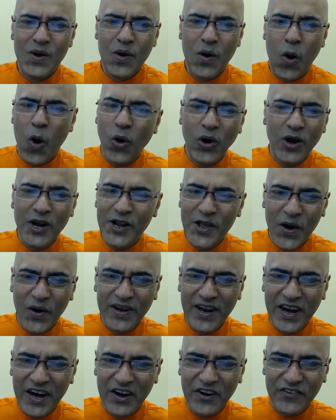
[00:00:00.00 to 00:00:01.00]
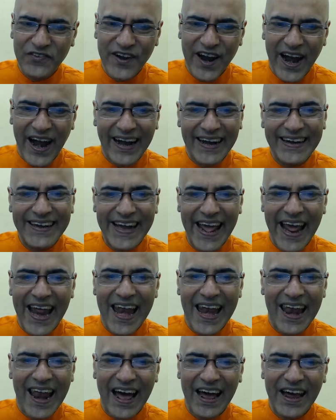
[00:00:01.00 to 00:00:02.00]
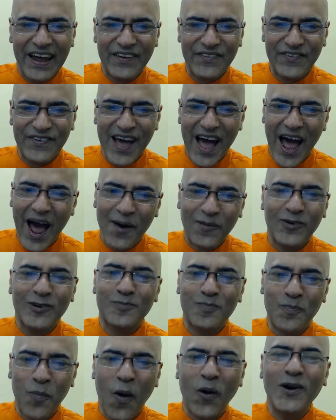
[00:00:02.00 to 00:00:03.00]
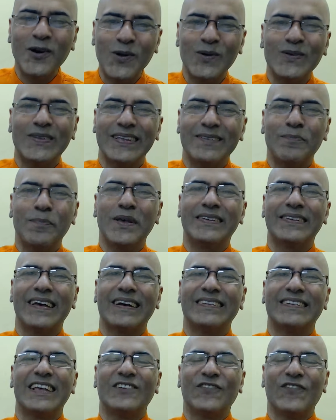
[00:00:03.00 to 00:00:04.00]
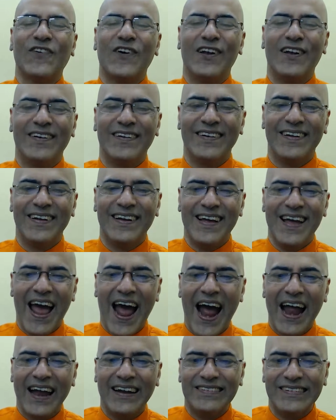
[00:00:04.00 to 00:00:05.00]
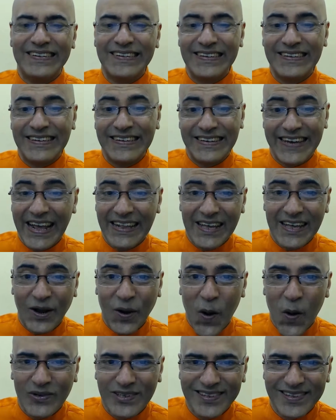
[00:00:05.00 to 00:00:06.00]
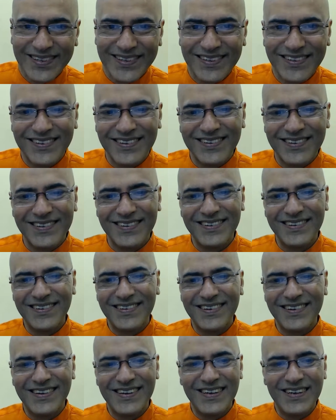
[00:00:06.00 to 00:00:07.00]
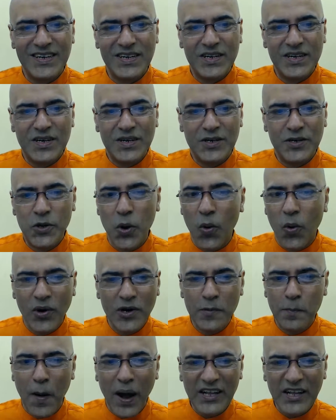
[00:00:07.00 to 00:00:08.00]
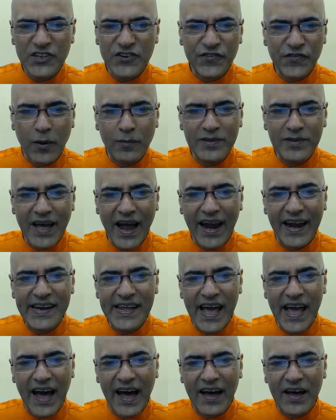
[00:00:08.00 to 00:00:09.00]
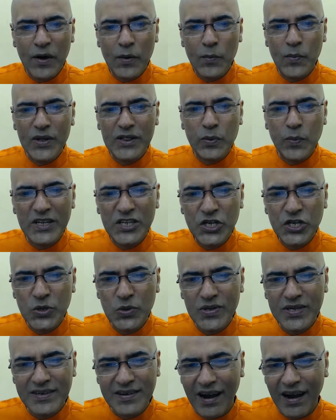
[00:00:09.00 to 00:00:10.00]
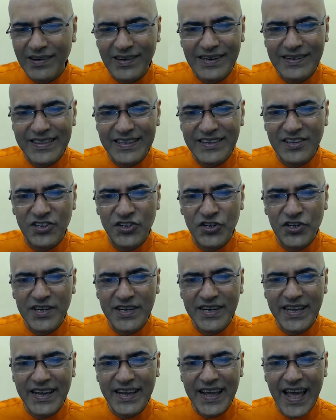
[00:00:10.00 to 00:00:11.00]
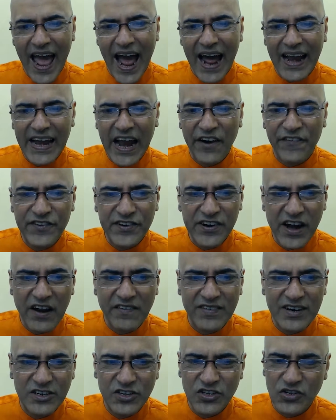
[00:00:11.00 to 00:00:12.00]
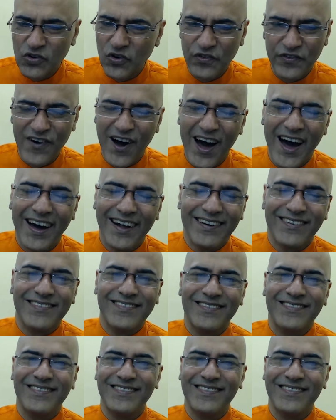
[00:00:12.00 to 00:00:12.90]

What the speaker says: Hold your nerve and tell life, I was born to be successful, and stay the course. Don't budge from the idea with which you started this journey and have traveled so far.